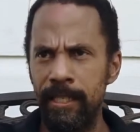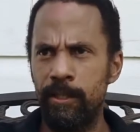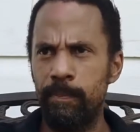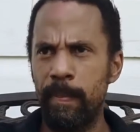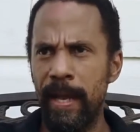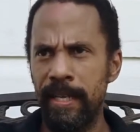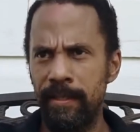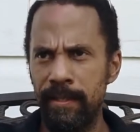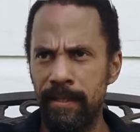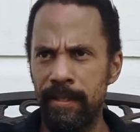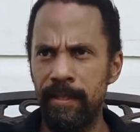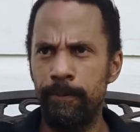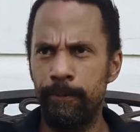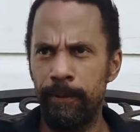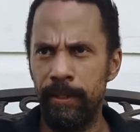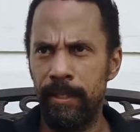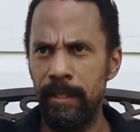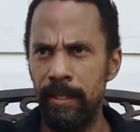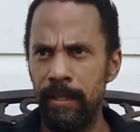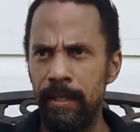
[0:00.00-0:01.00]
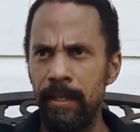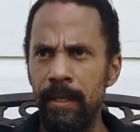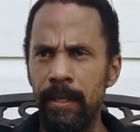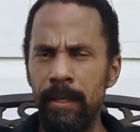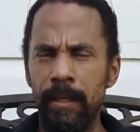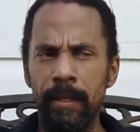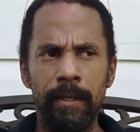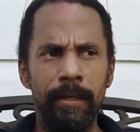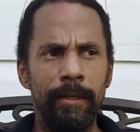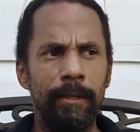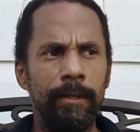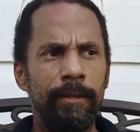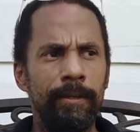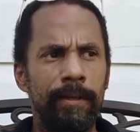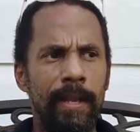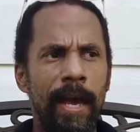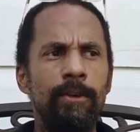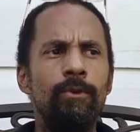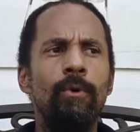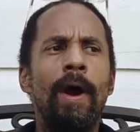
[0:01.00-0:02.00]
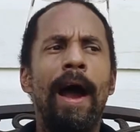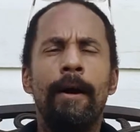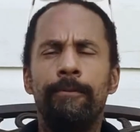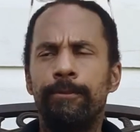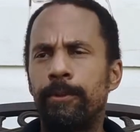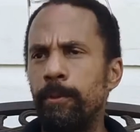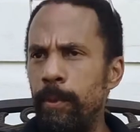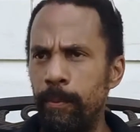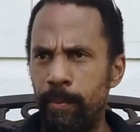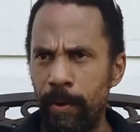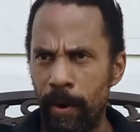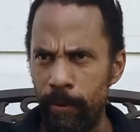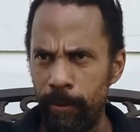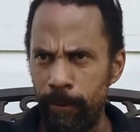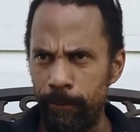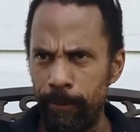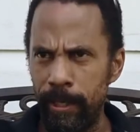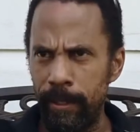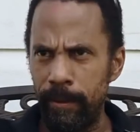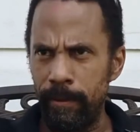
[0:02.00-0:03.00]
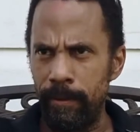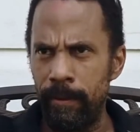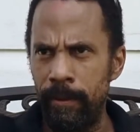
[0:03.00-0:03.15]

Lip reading: of specificity, that you have to be proud of it.